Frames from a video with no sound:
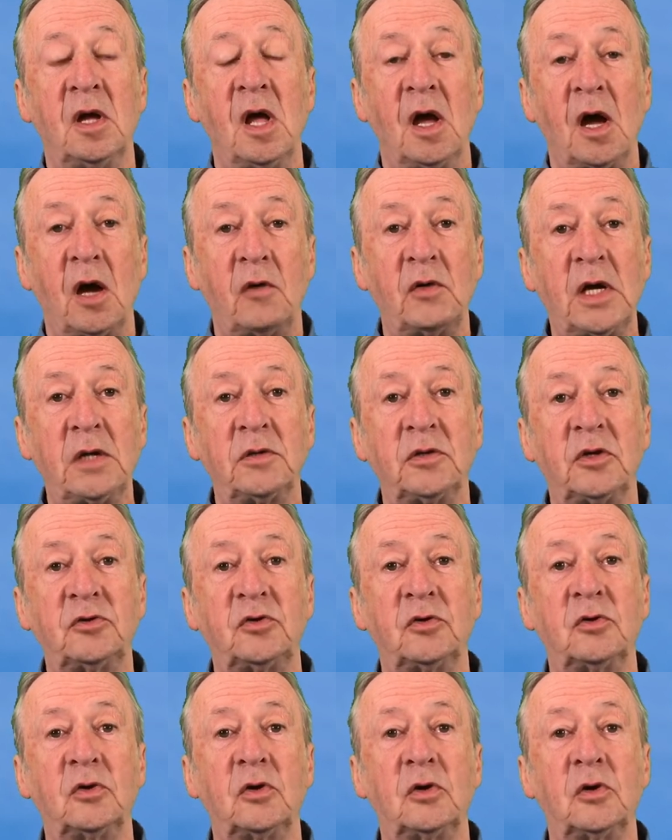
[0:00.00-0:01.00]
around a
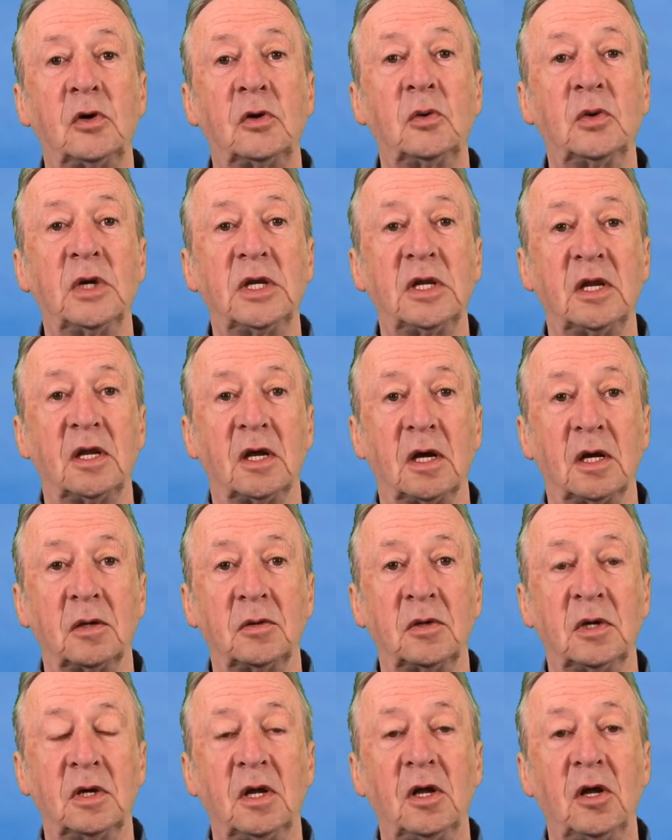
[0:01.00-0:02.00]
door or window
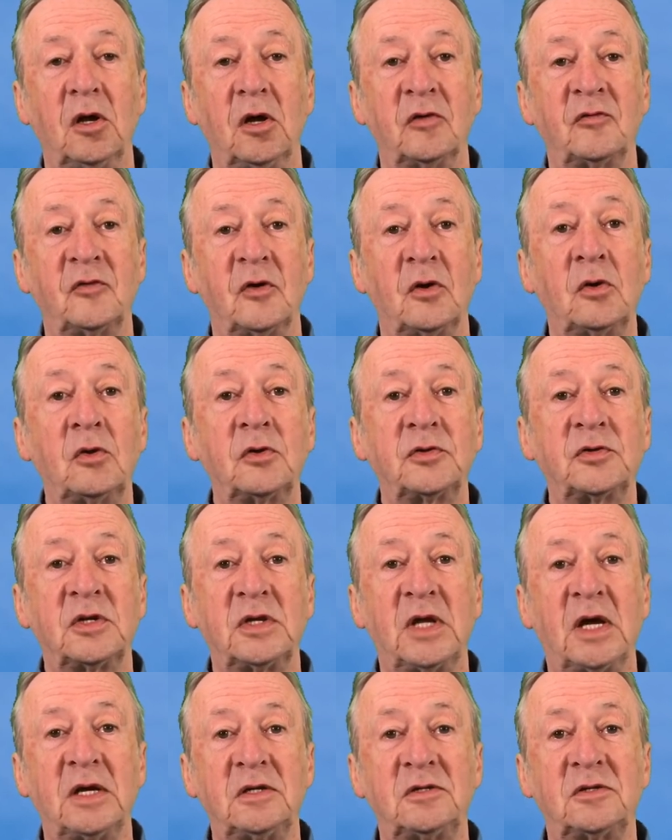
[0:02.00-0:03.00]
of
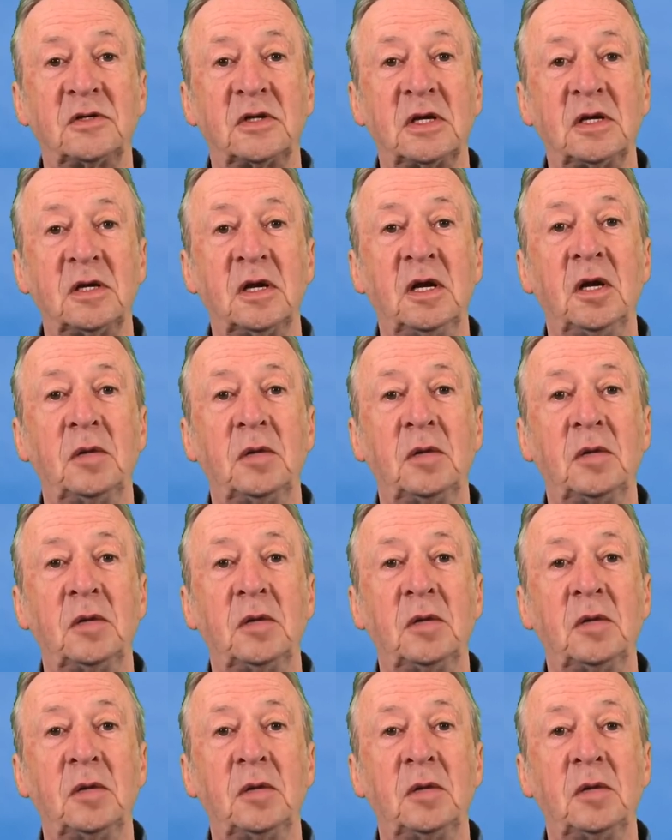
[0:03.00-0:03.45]
alternating,